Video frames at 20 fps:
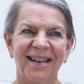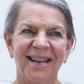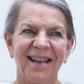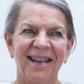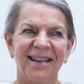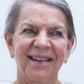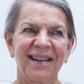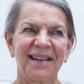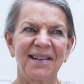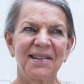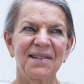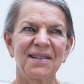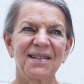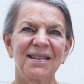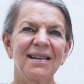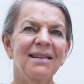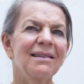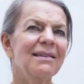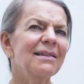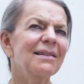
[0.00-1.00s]
and
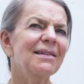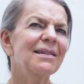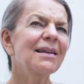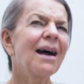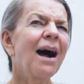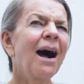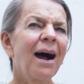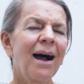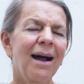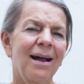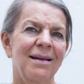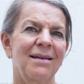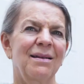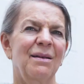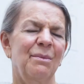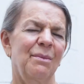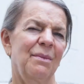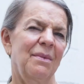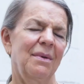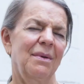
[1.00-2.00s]
extended
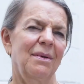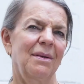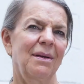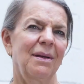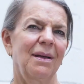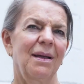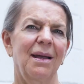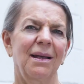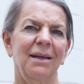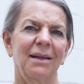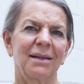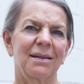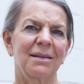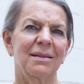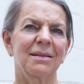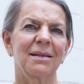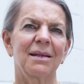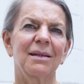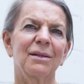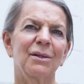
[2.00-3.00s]
time and
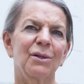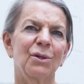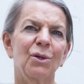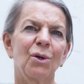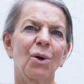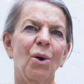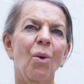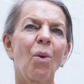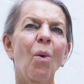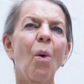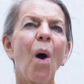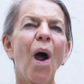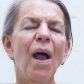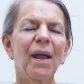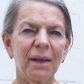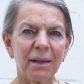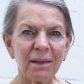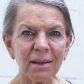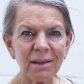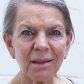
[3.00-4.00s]
extended
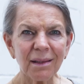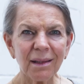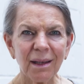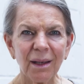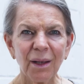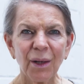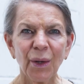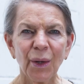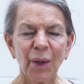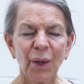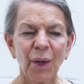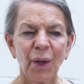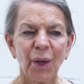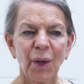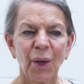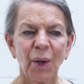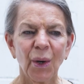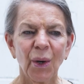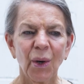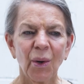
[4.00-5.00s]
quiet
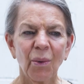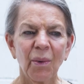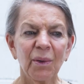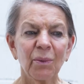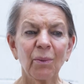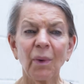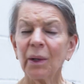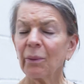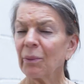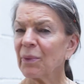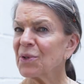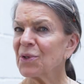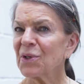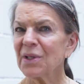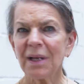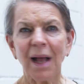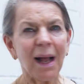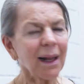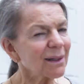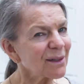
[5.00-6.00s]
when one was
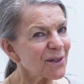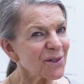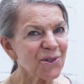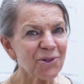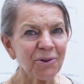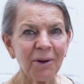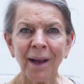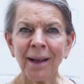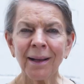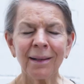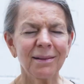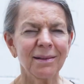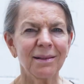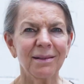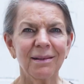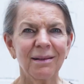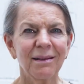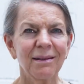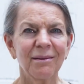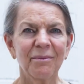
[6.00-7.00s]
not
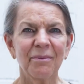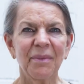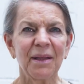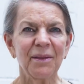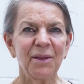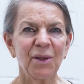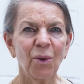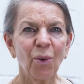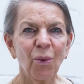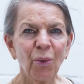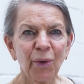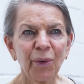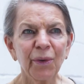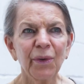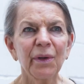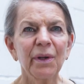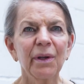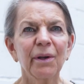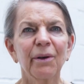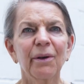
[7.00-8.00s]
distracted by the
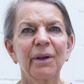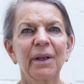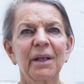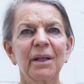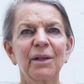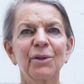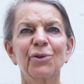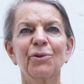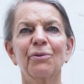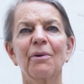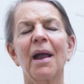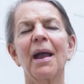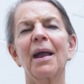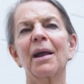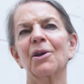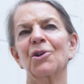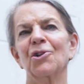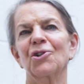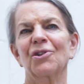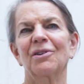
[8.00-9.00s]
ordinary
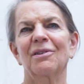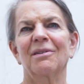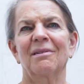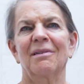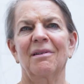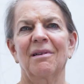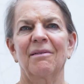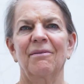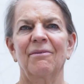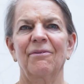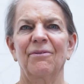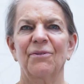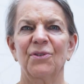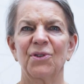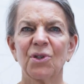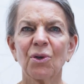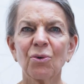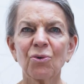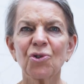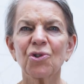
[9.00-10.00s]
interaction of
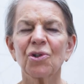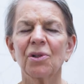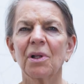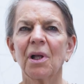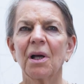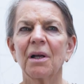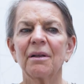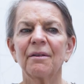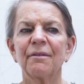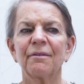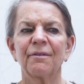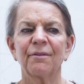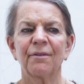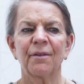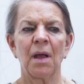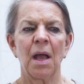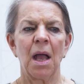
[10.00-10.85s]
social life,